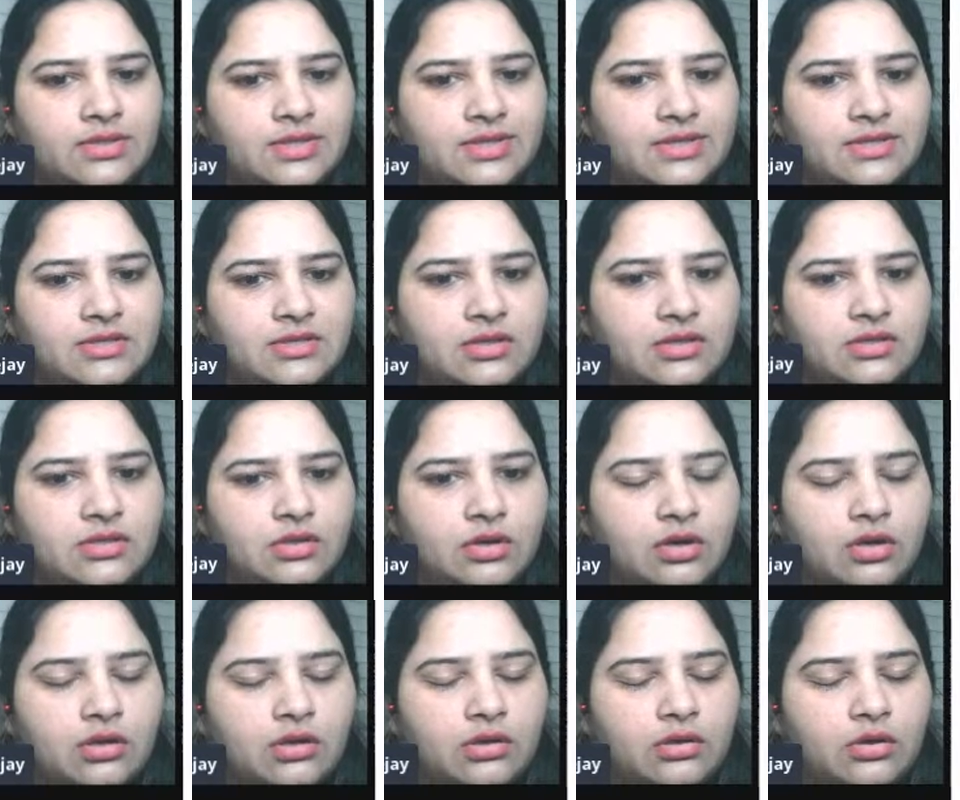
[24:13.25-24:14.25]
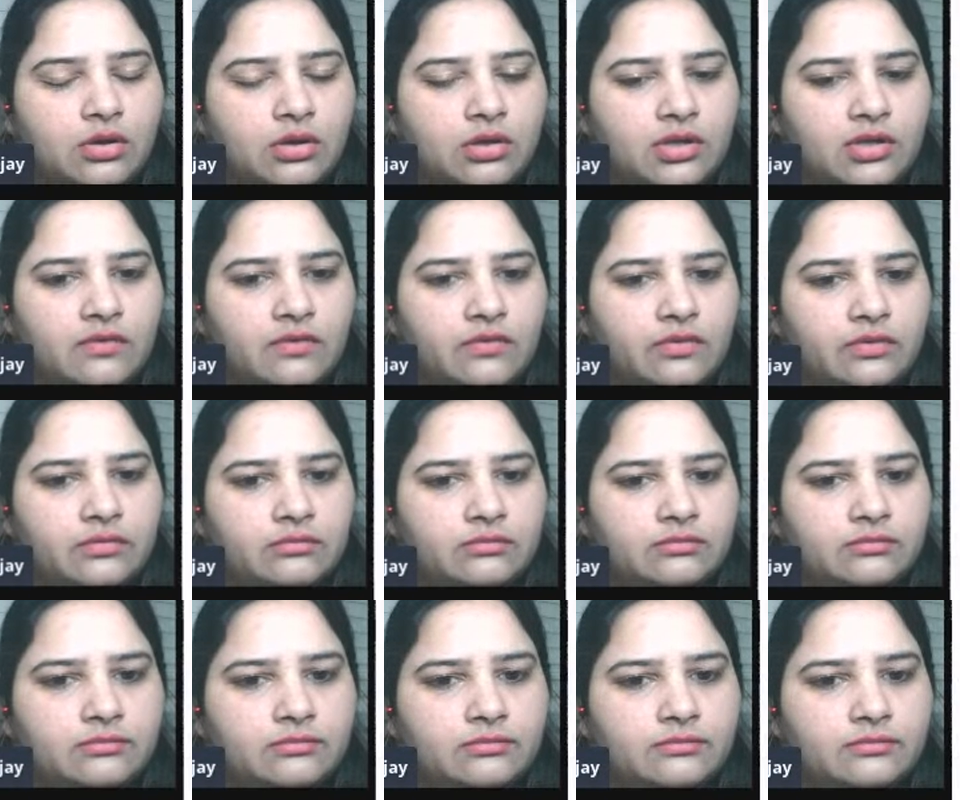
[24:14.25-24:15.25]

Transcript: Six is not given.